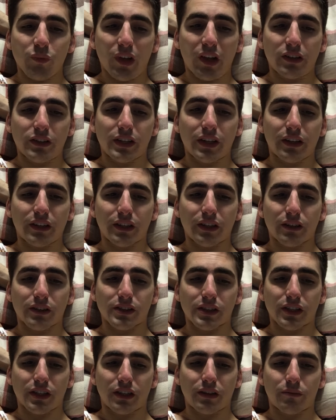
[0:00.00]
See anything
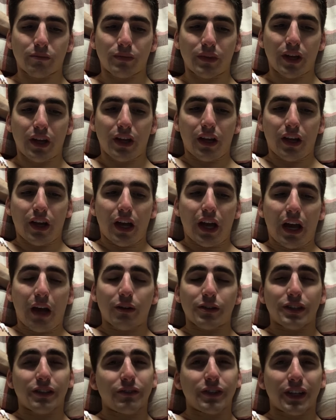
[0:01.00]
else? I
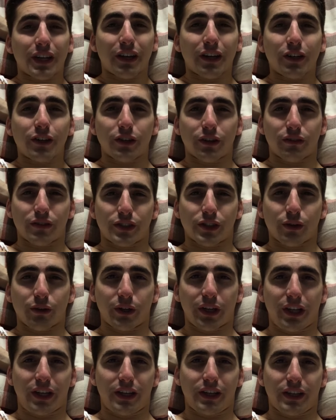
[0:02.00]
was definitely kind of nervous
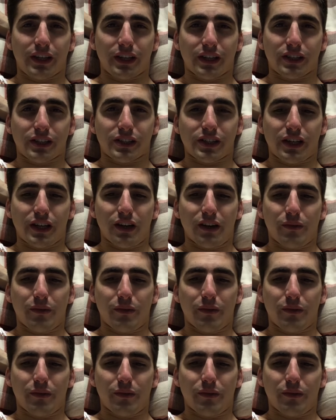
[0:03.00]
going into this.